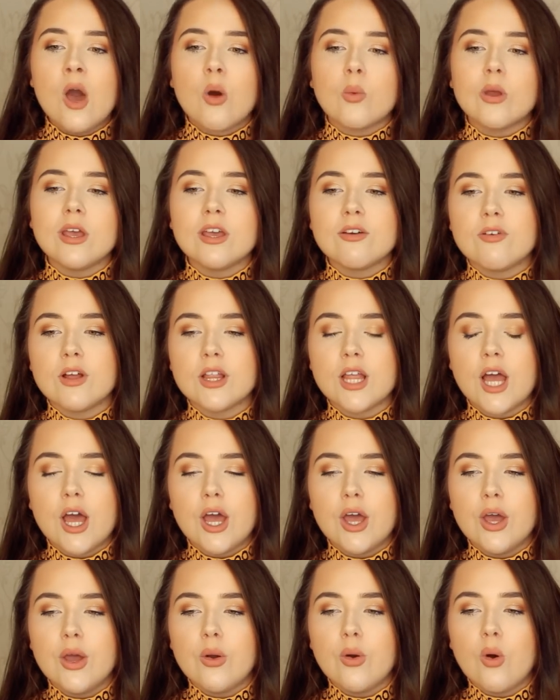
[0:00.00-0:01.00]
We
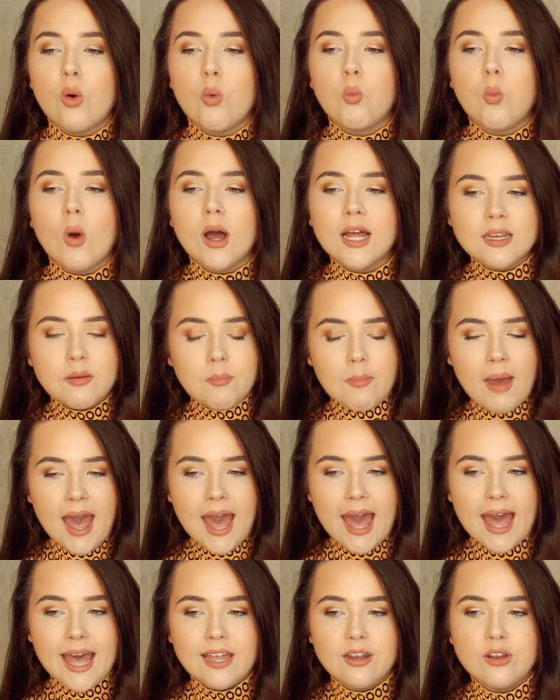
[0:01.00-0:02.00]
follow one
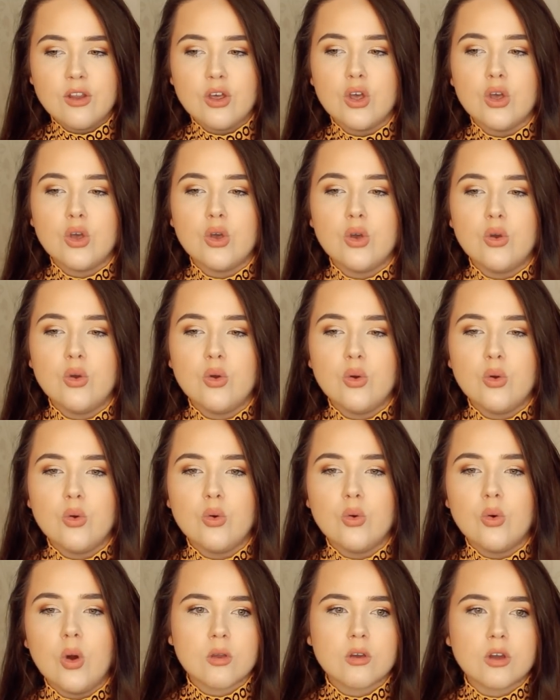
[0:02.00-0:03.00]
man
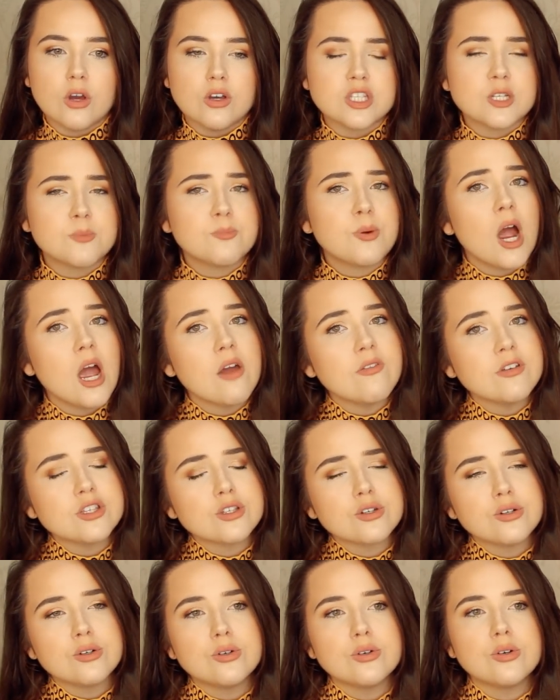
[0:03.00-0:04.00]
who goes to private
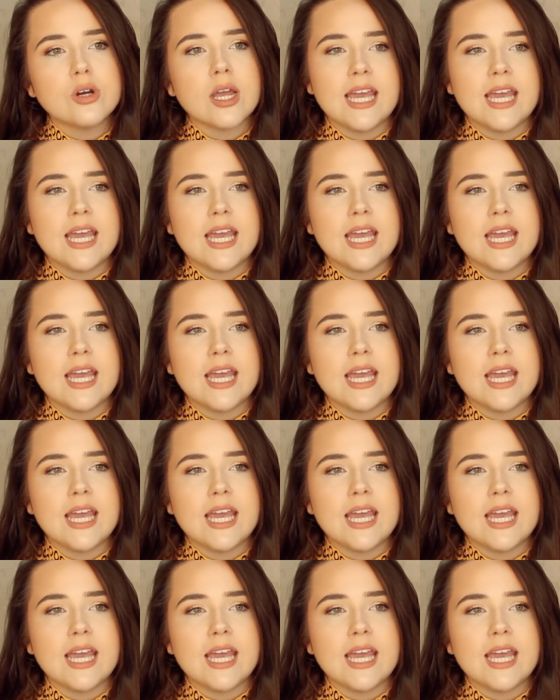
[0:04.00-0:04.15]
school.